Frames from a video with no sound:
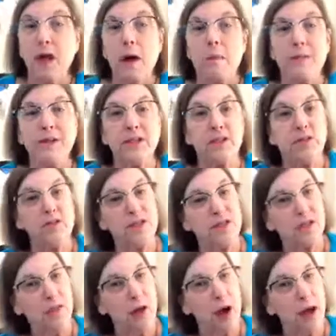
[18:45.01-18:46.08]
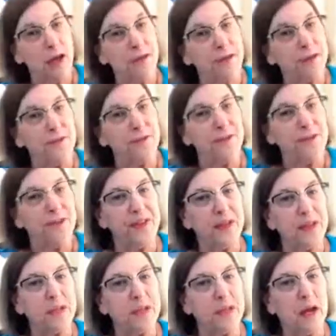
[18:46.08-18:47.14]
But there's a lot of different
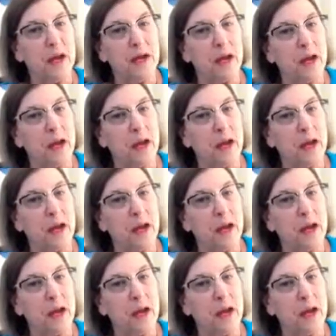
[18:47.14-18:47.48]
things that